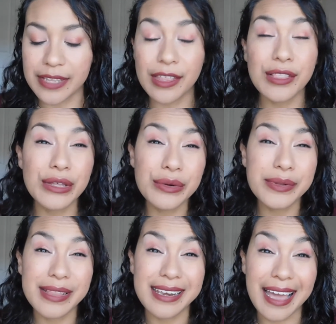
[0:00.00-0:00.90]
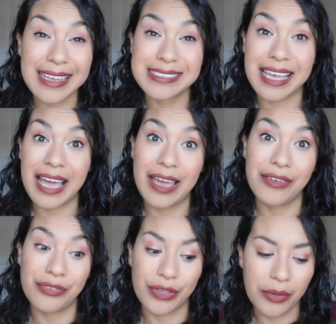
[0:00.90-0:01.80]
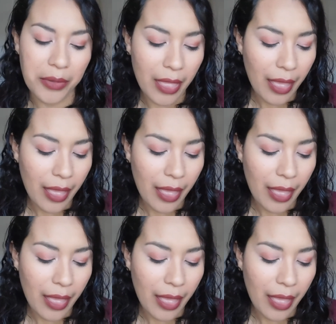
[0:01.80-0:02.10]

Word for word: and they look really nice, I feel.